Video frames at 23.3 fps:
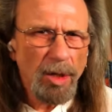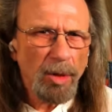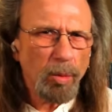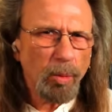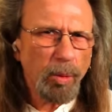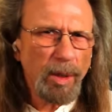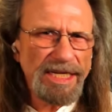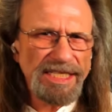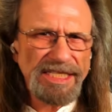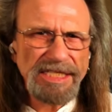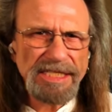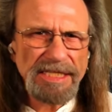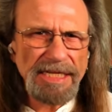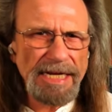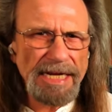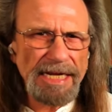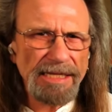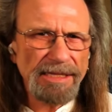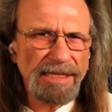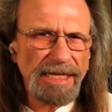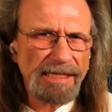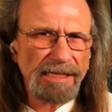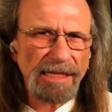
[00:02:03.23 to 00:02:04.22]
we see
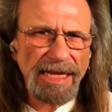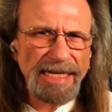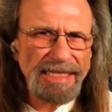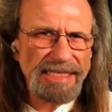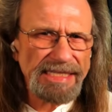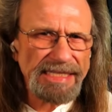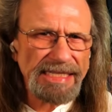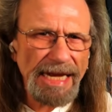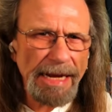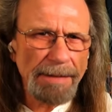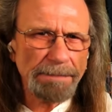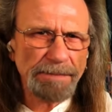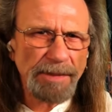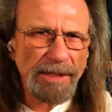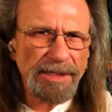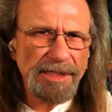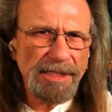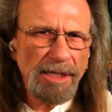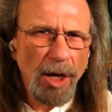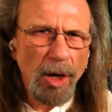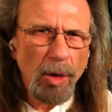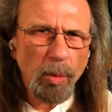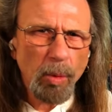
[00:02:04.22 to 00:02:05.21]
that Led Zeppelin
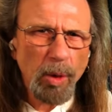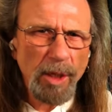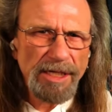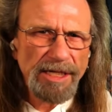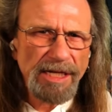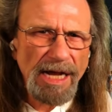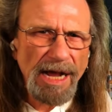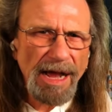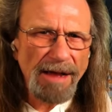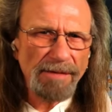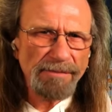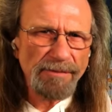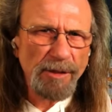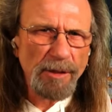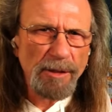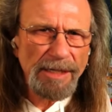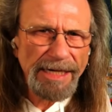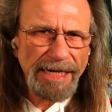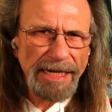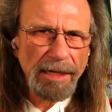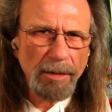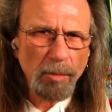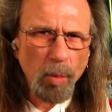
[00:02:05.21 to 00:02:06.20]
would cover
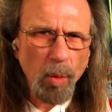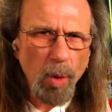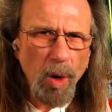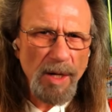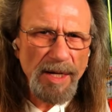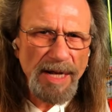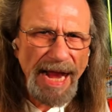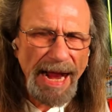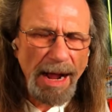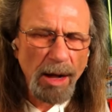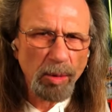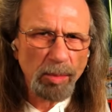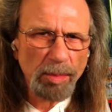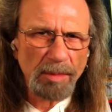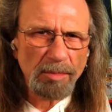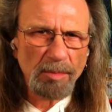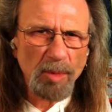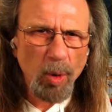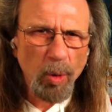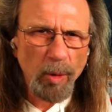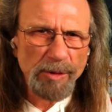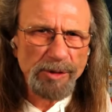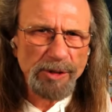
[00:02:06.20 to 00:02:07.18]
in one album
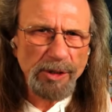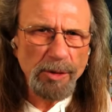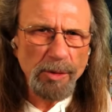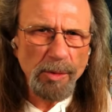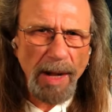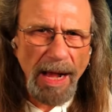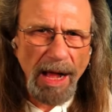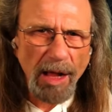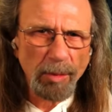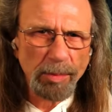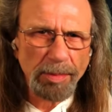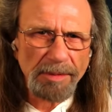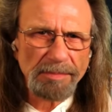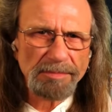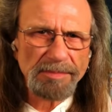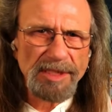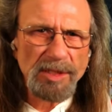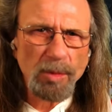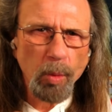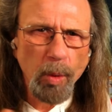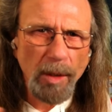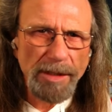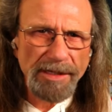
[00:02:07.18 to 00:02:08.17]
or two
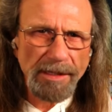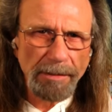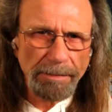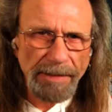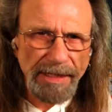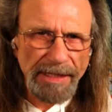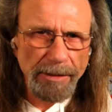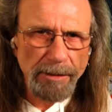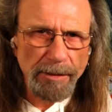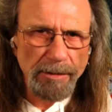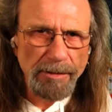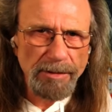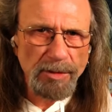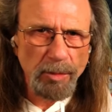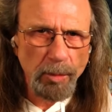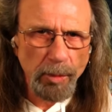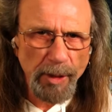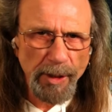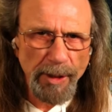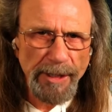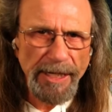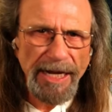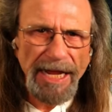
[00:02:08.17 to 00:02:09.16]
albums what the Beatles
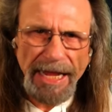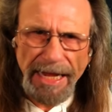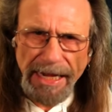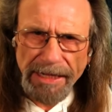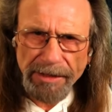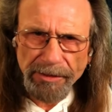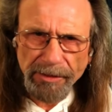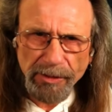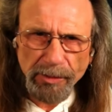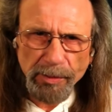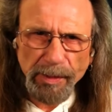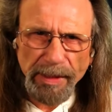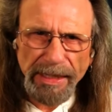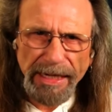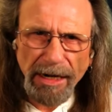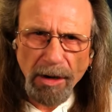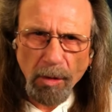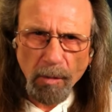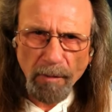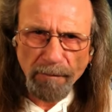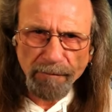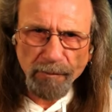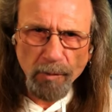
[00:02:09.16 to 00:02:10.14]
would in three
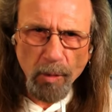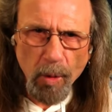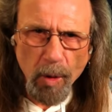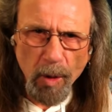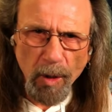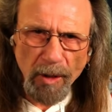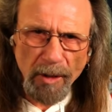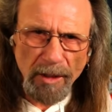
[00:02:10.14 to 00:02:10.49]
or four